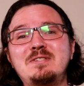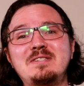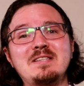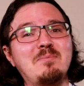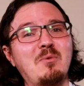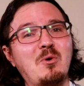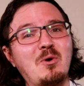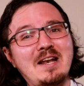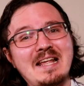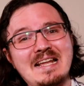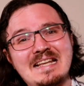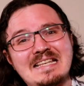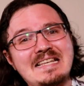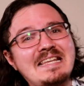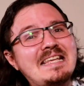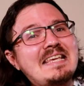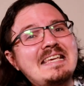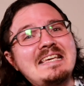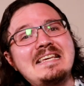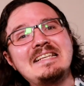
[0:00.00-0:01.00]
of the morning
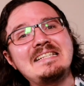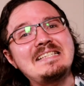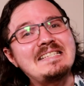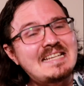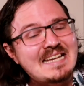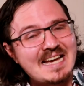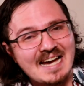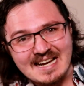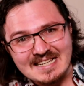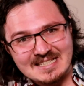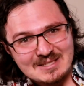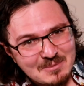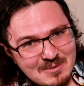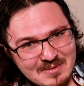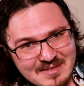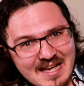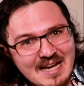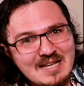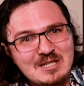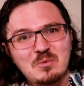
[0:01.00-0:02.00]
teasing us
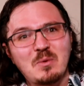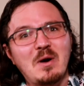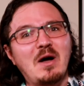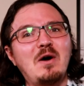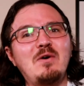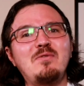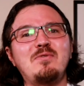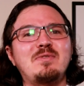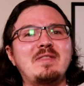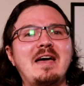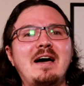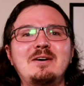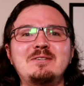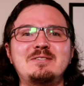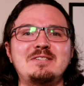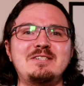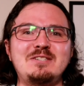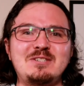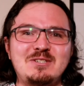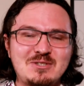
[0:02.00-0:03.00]
with that
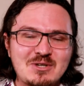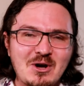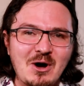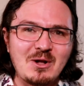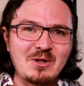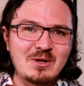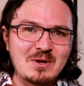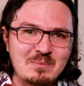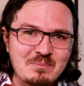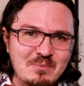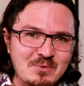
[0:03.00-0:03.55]
$12,000